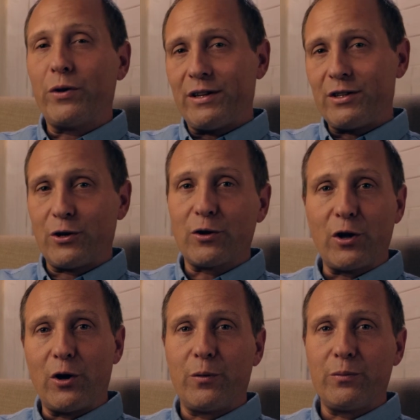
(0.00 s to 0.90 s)
into your
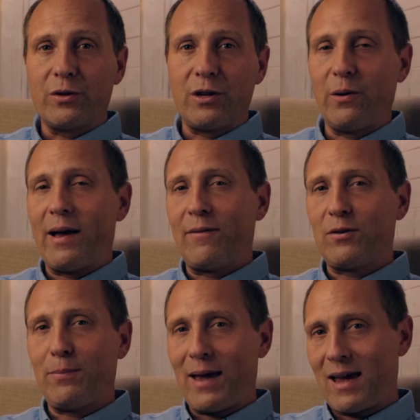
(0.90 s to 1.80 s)
loan. You don't have
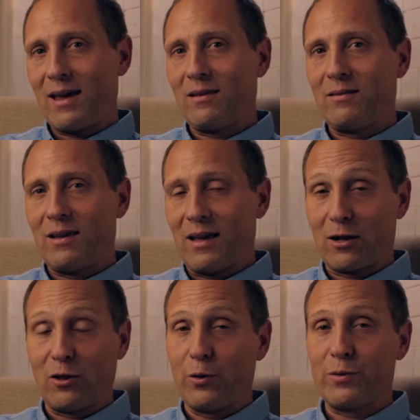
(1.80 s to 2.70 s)
to pay it at
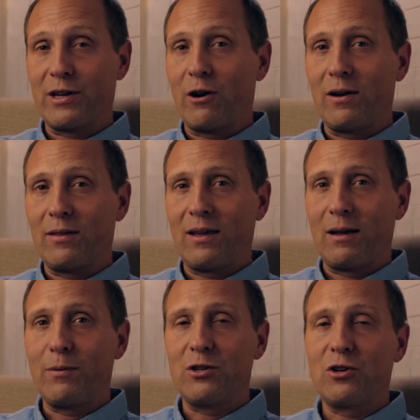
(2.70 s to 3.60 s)
closing or
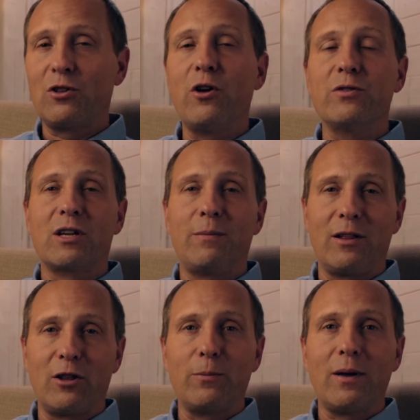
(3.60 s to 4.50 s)
anything, but your loan's going to be
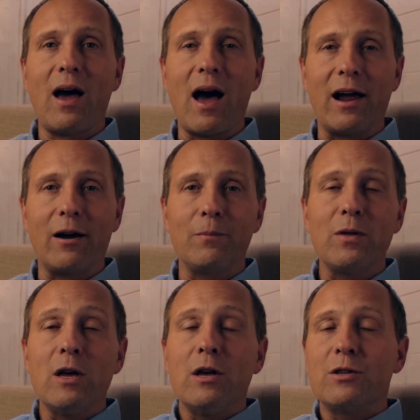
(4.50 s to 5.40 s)
a little bit higher.
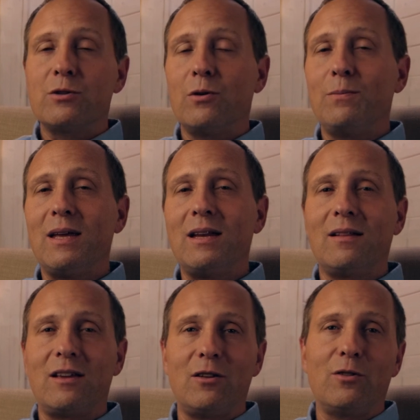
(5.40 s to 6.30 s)
So
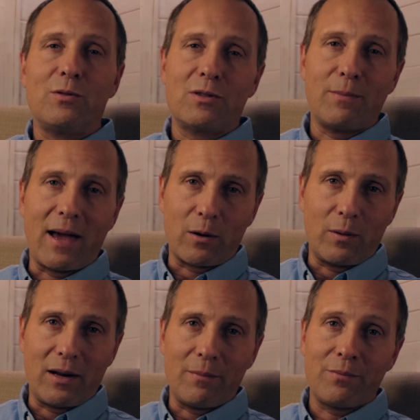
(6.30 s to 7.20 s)
immediately you lose some
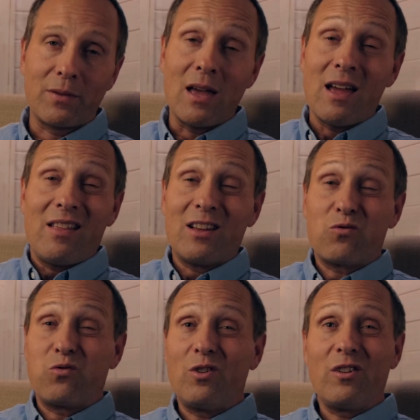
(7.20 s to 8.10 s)
equity. That's
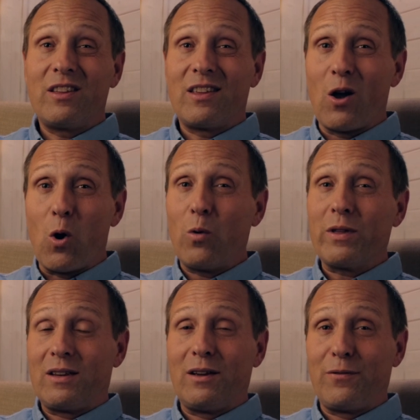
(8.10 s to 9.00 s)
really the
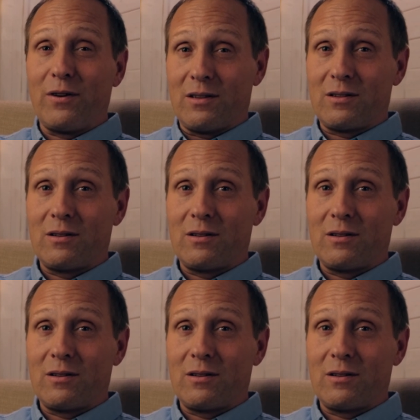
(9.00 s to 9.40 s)
only difference.